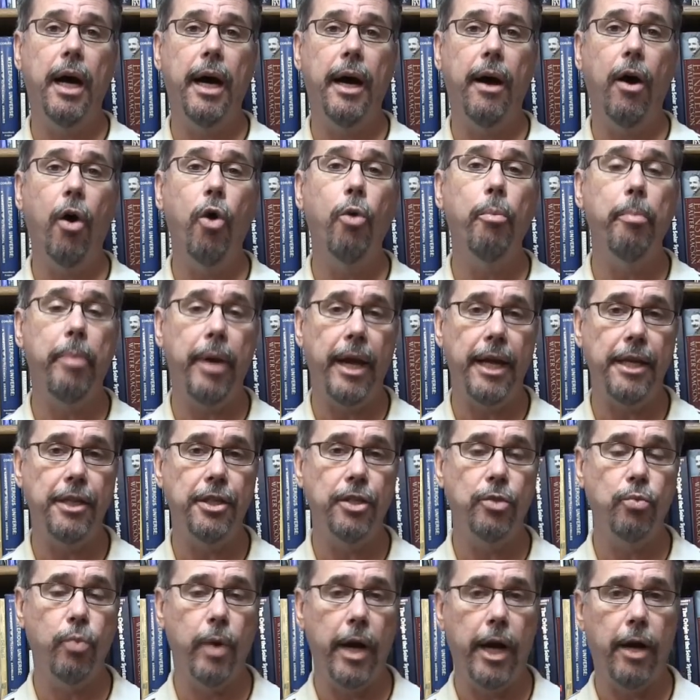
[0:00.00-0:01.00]
uh,
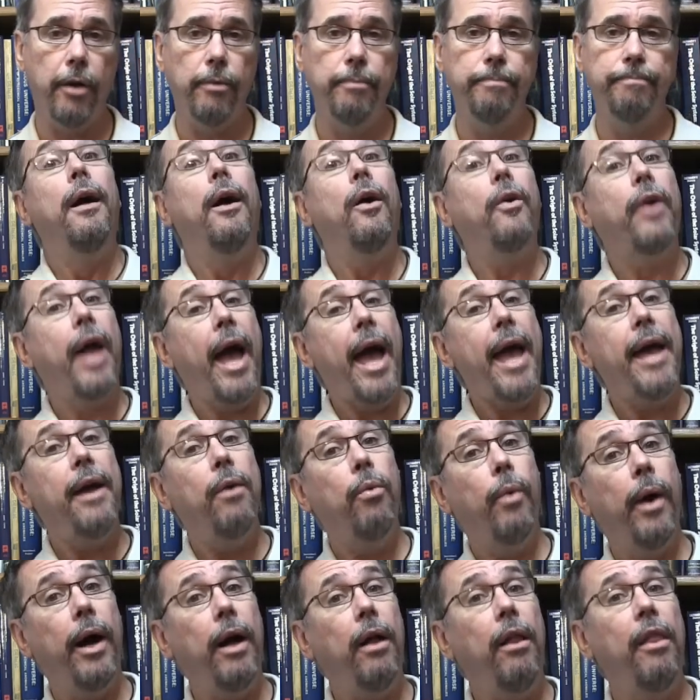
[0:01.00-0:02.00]
homepage as well.
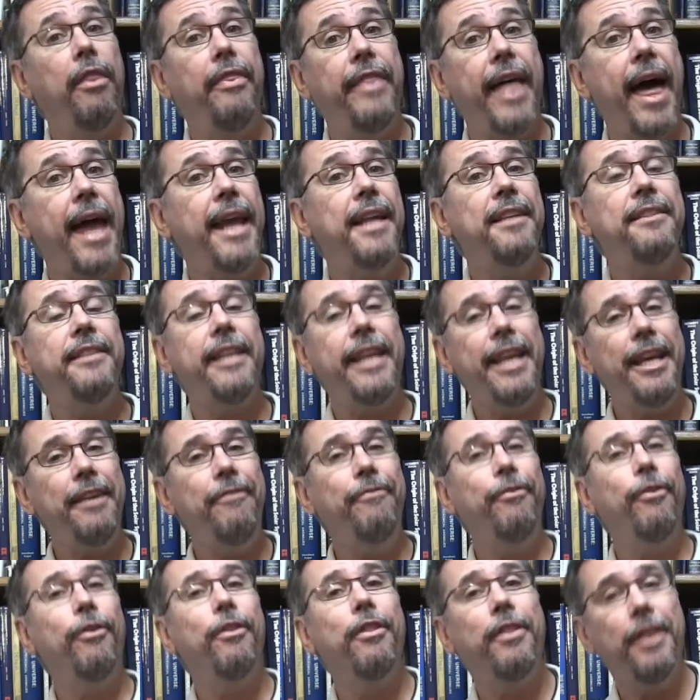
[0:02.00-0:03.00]
Okay, well, that is
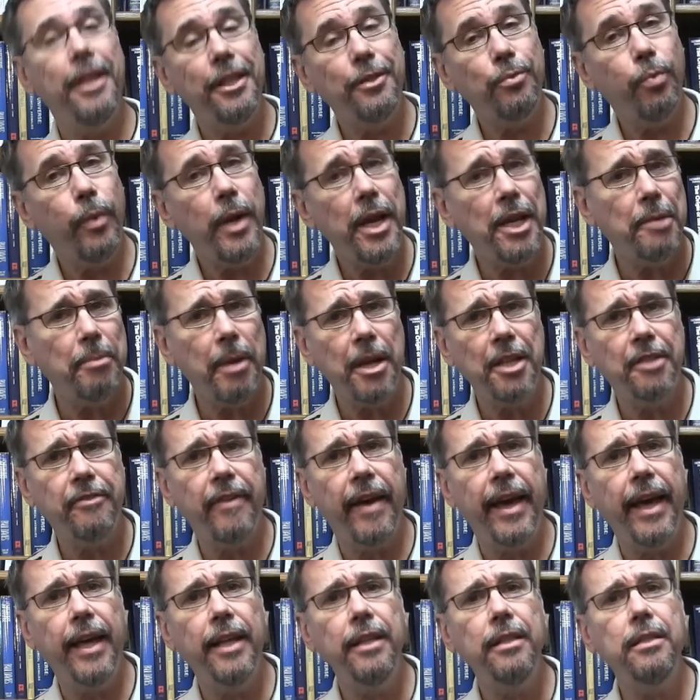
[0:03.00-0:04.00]
it for this week,
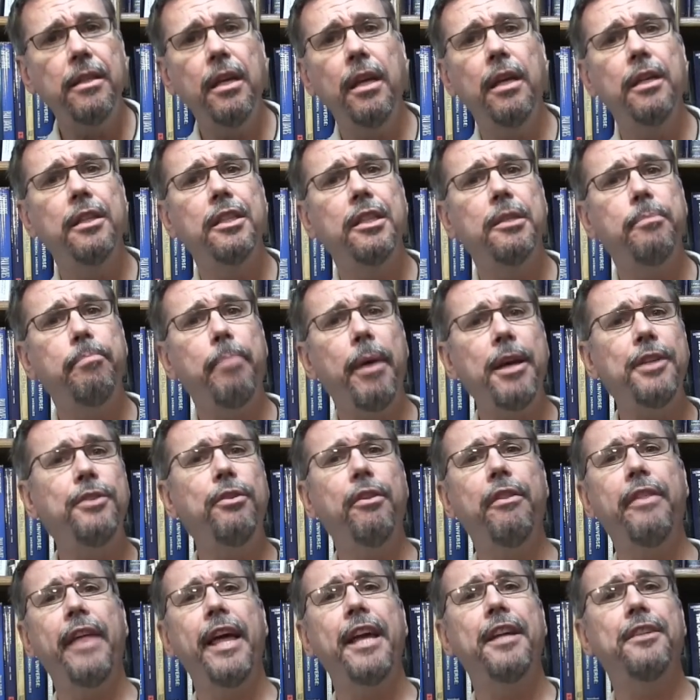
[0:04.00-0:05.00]
space fans.
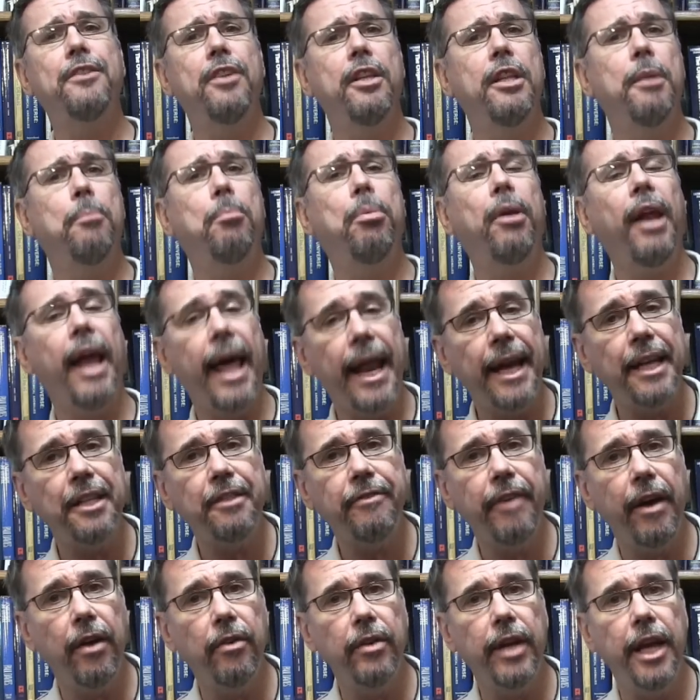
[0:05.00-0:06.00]
Special thanks to the
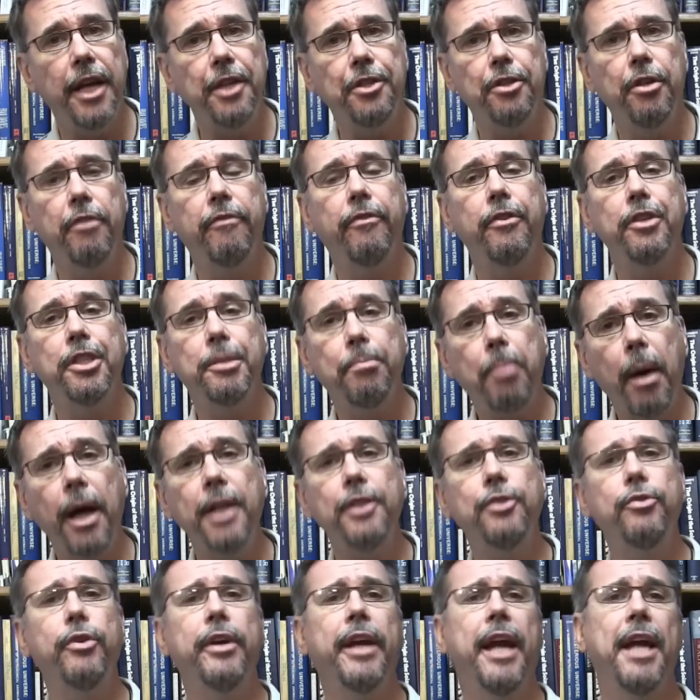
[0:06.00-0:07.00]
Planets Foundation for
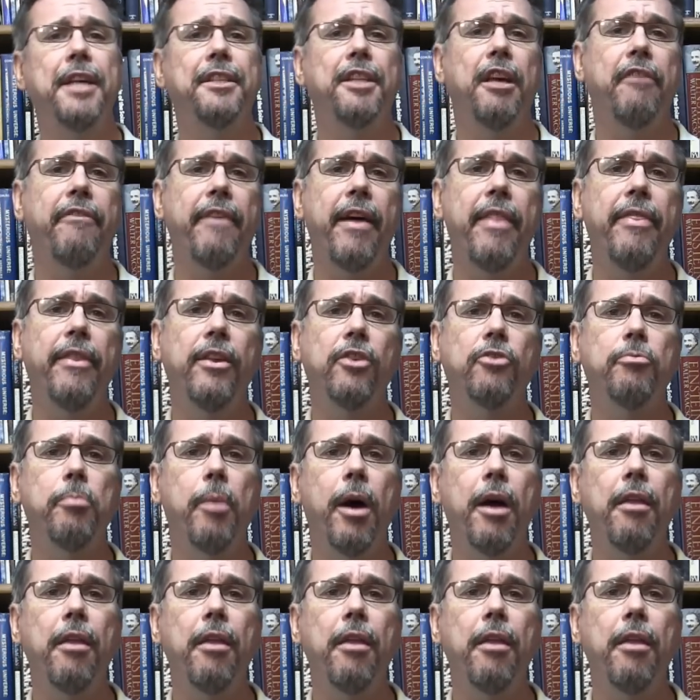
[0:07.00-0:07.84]
sponsoring SFN this